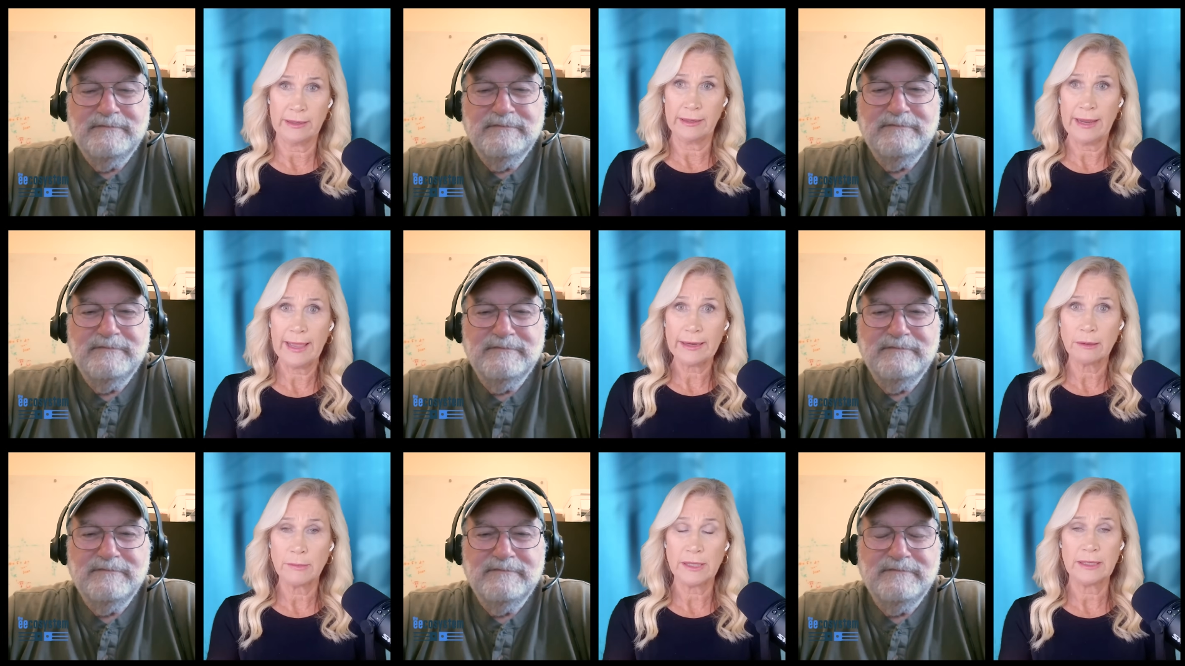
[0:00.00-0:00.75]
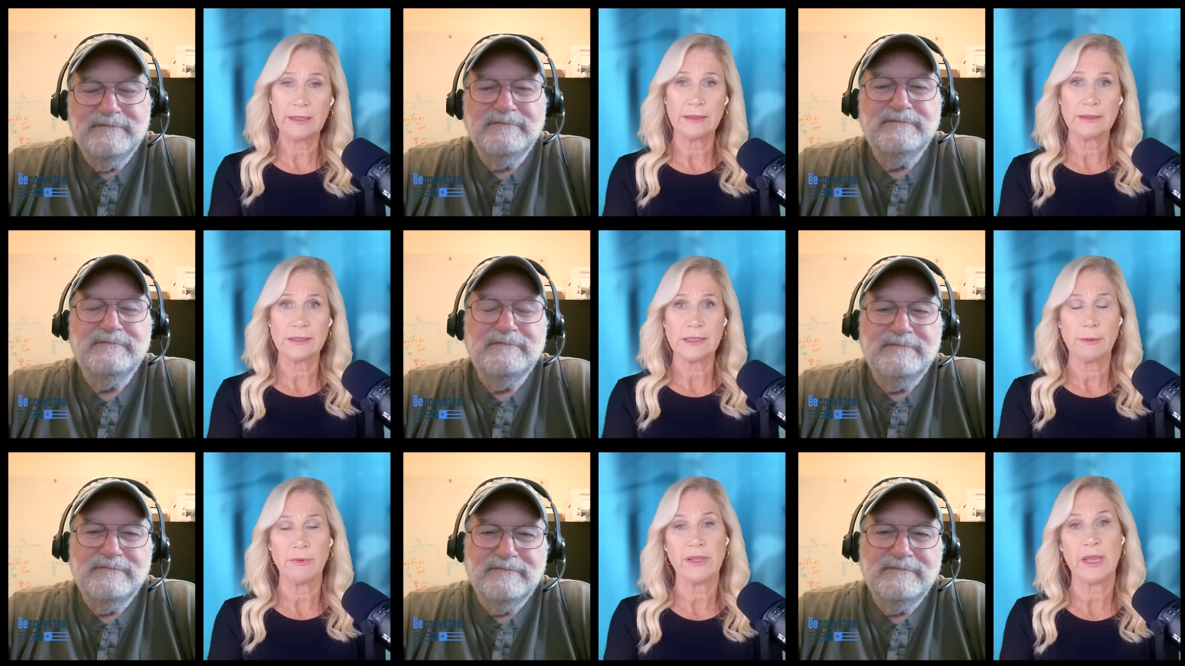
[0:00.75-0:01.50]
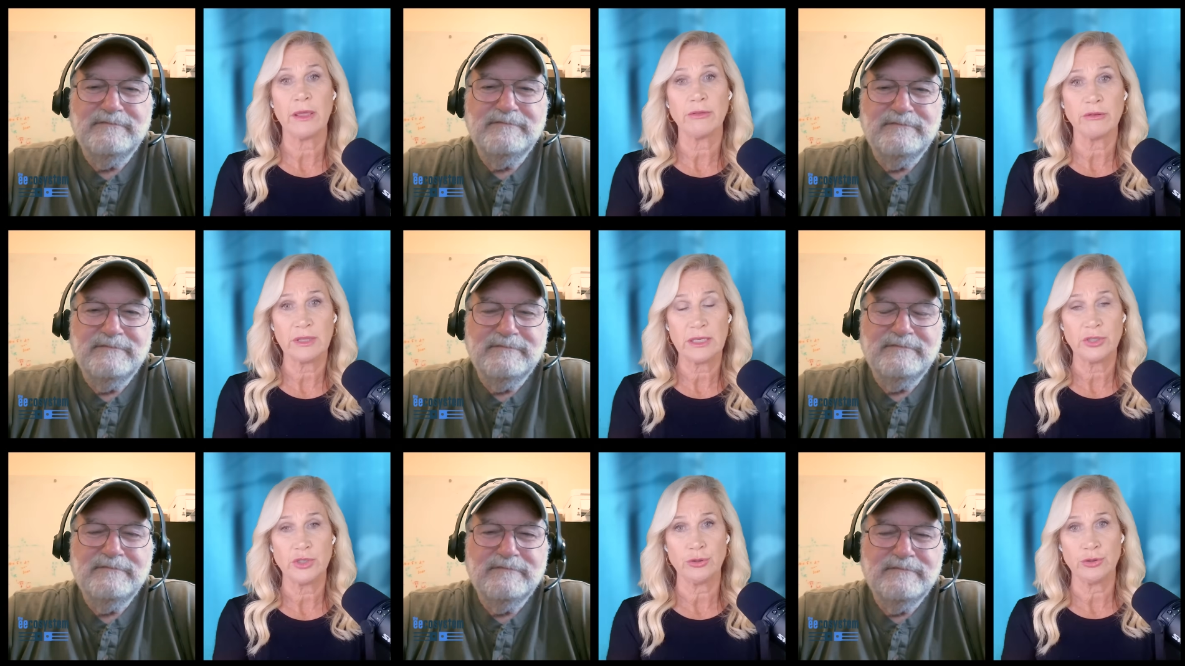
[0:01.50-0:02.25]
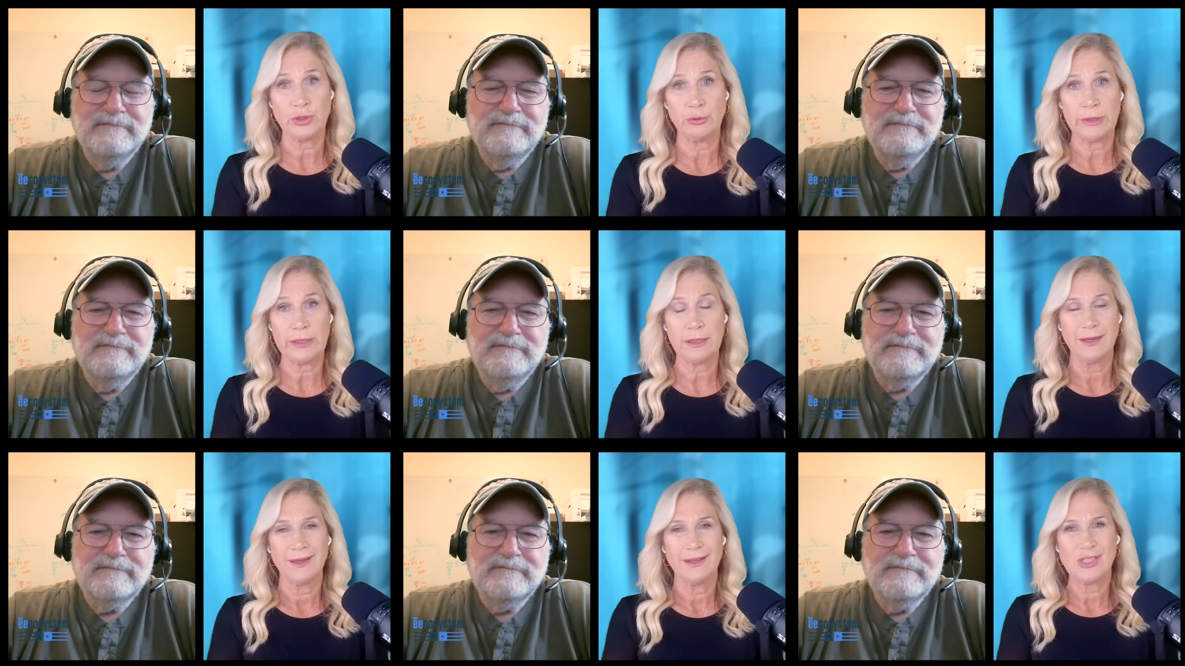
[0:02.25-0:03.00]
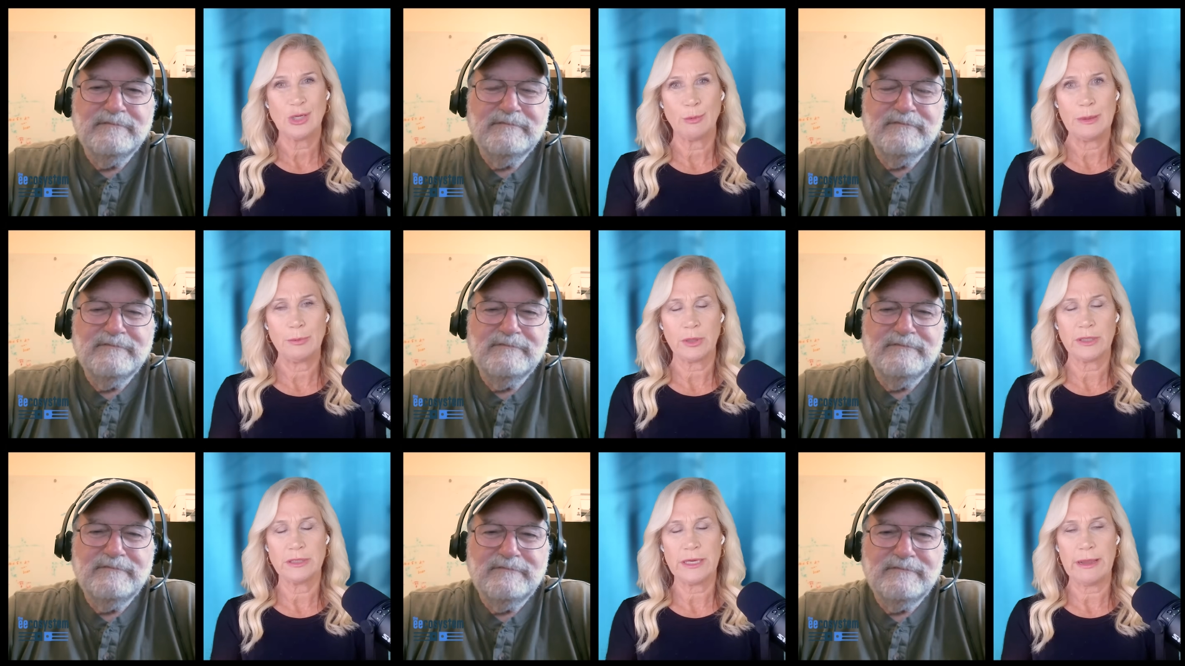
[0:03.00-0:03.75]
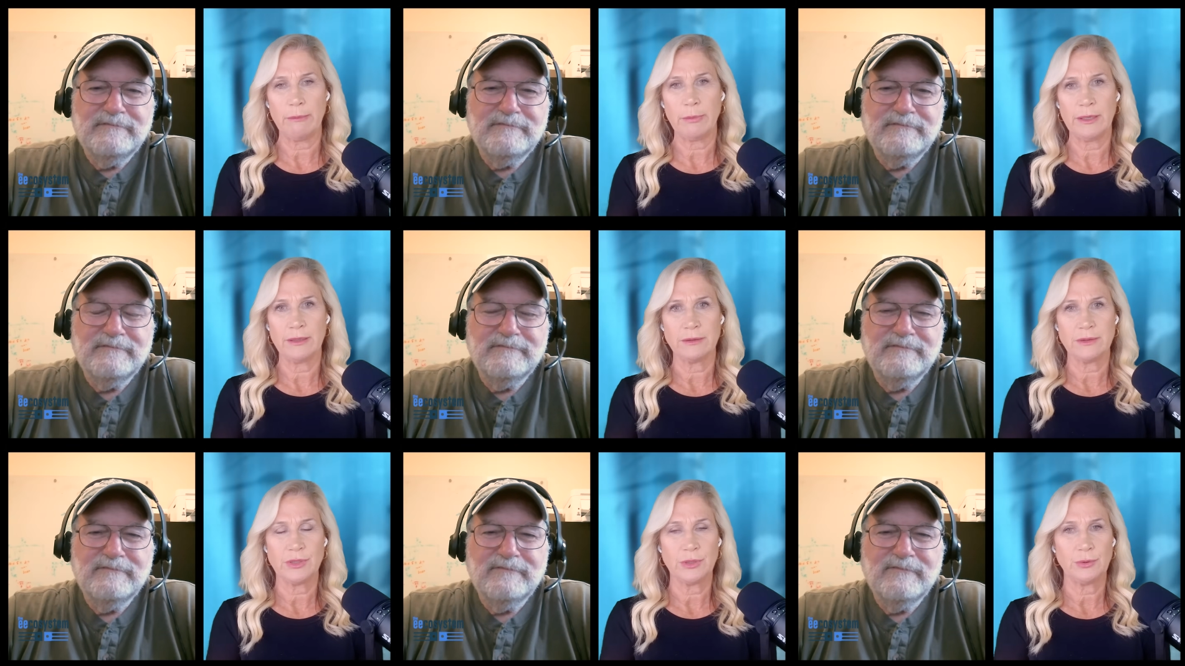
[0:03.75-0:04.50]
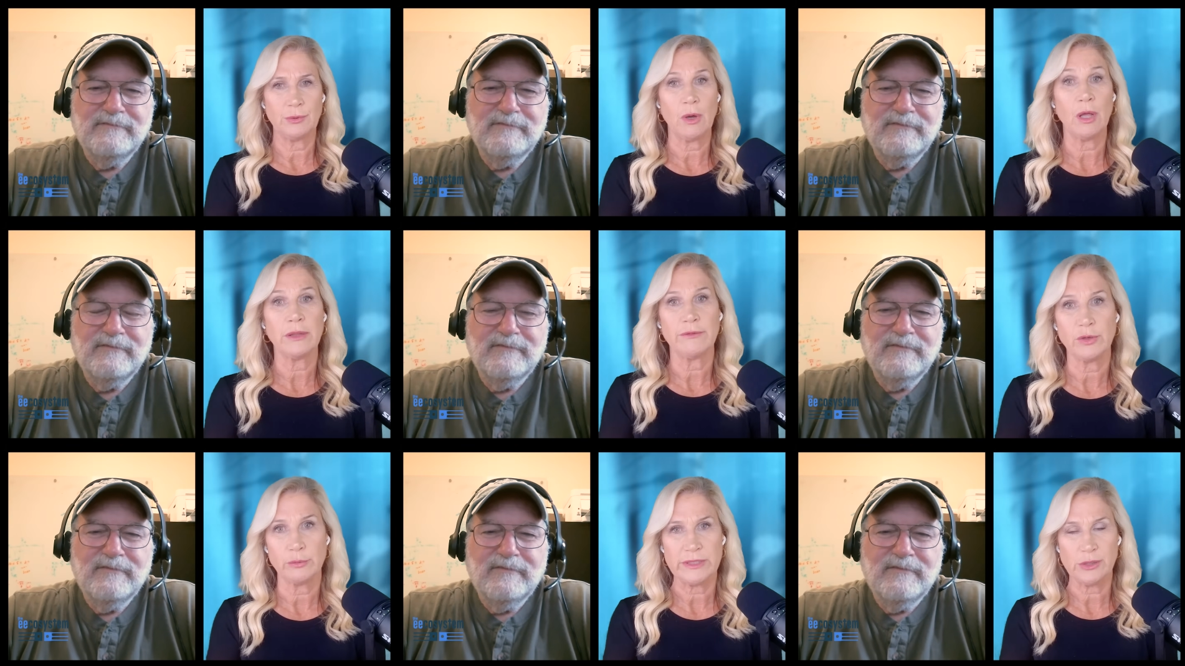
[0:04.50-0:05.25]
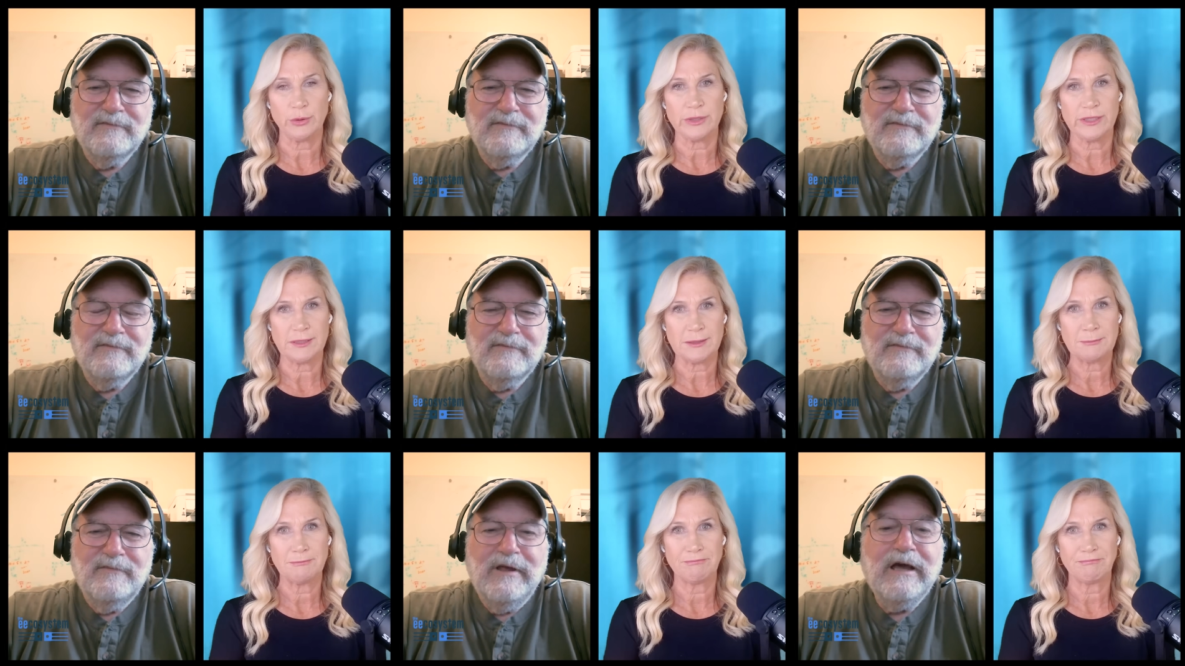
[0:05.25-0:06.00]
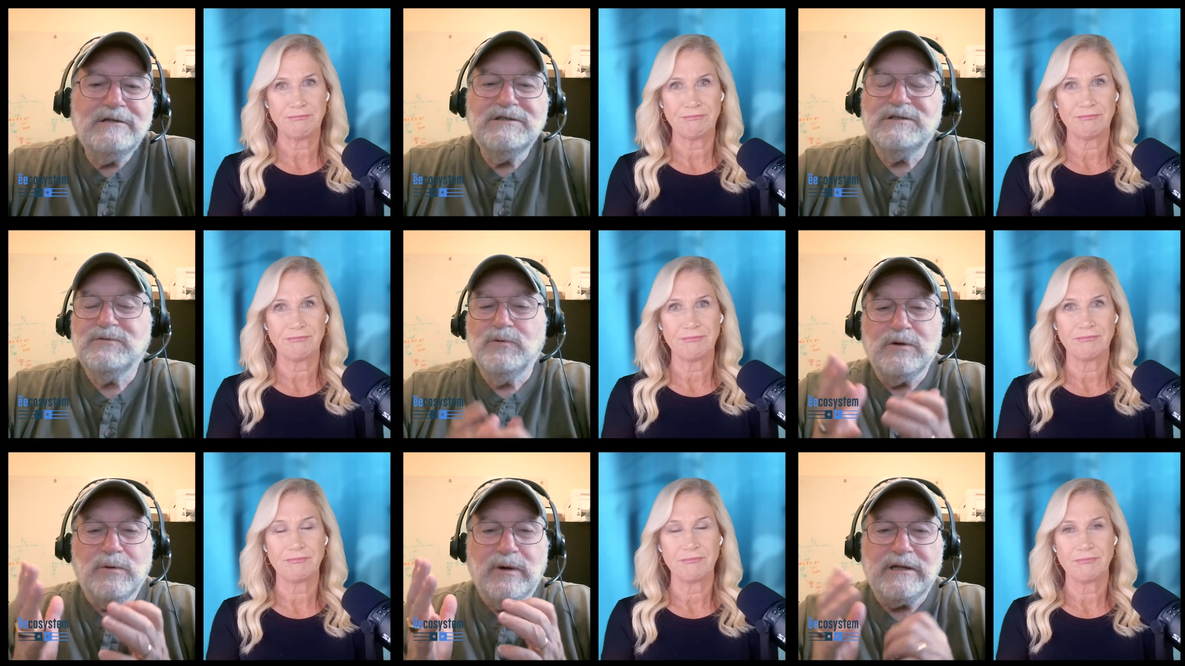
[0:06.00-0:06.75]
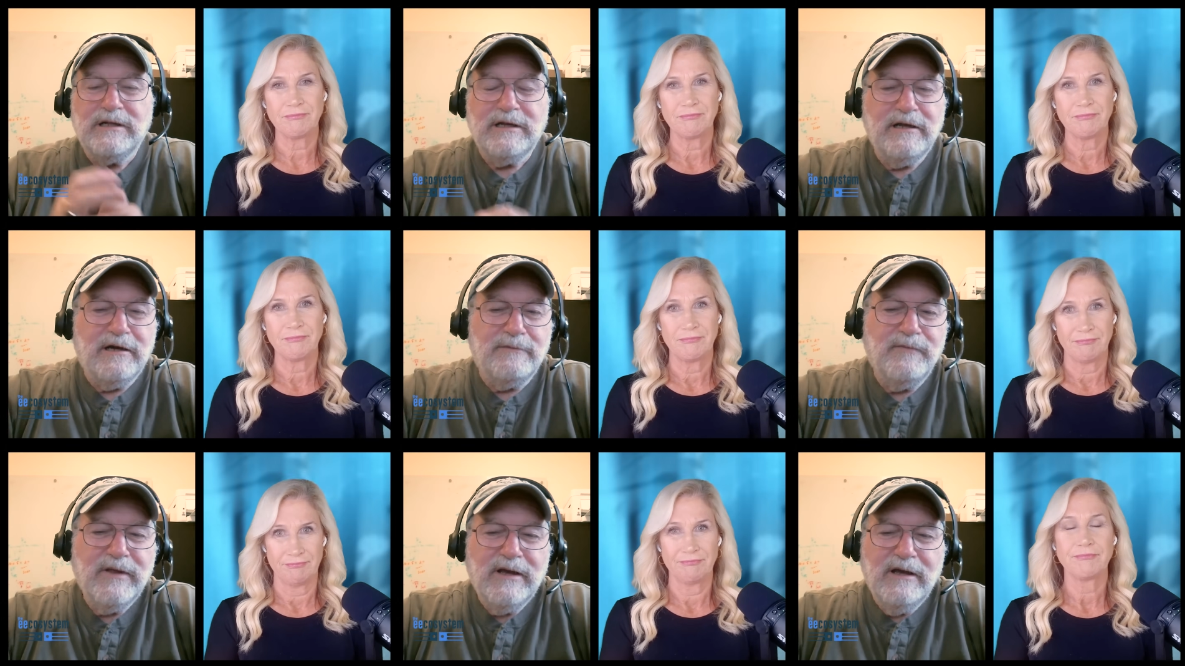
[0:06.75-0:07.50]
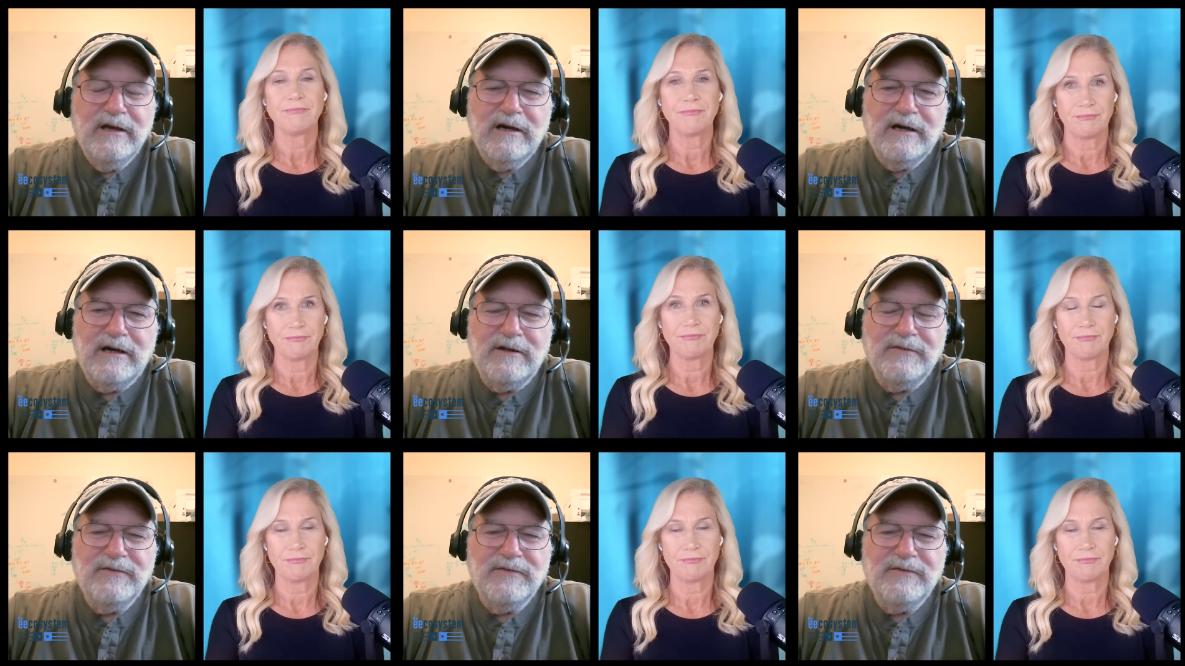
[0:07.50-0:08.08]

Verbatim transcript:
Speaker 1: Academy and some of the other things you're doing so people can tap into all of your resources.
Speaker 2: Yeah, just real quickly. Um, uh,